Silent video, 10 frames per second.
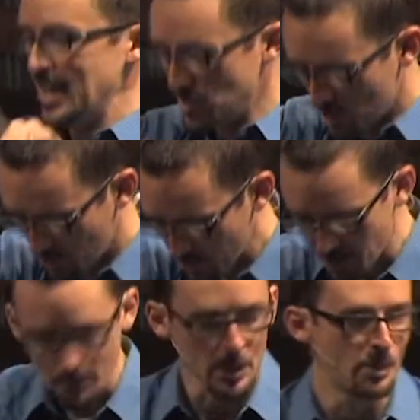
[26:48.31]
he's
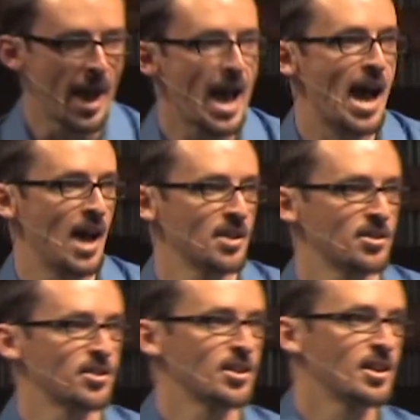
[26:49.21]
cleared up the
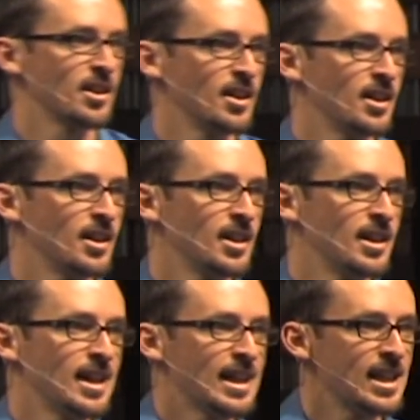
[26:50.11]
path.
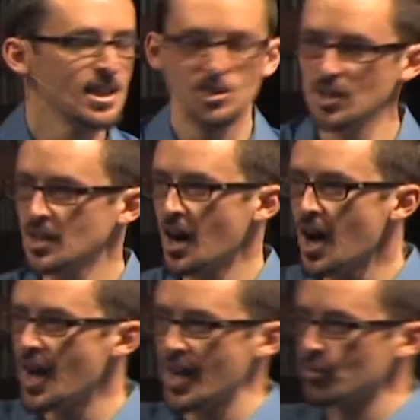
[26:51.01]
Getting to
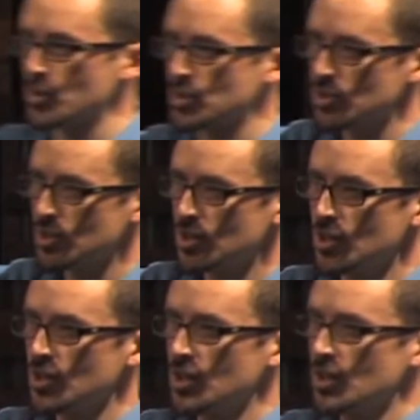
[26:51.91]
God was,
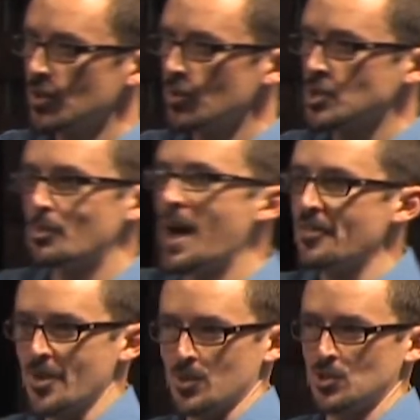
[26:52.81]
was a
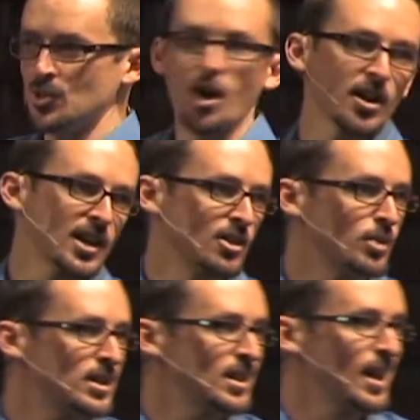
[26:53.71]
path that was
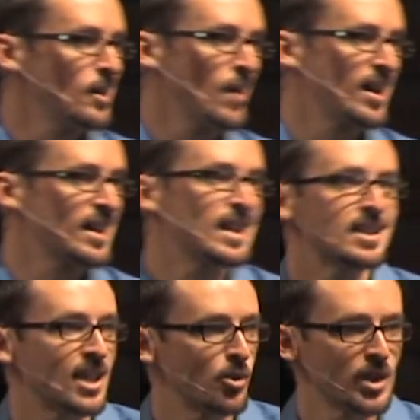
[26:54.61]
darkened. We did not know how to
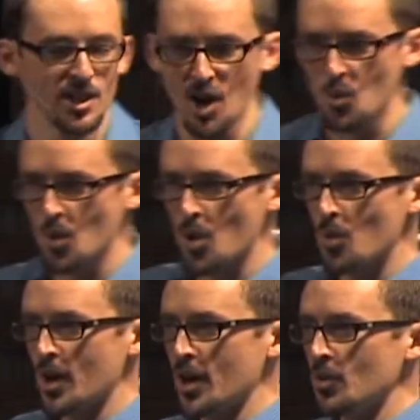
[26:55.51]
get there, we did not know
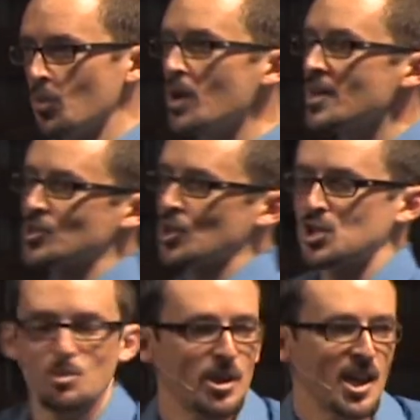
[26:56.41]
where it was. Our
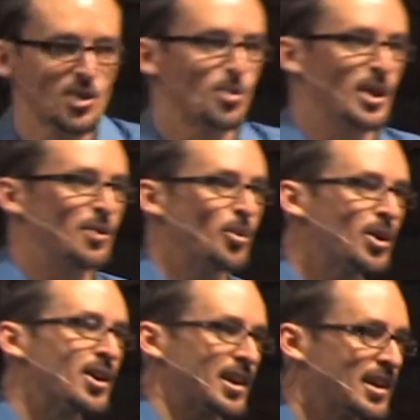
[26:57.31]
GPS wouldn't
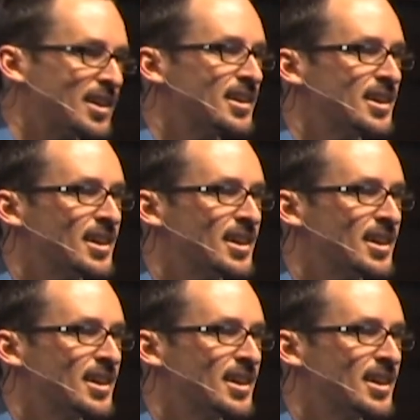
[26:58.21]
work.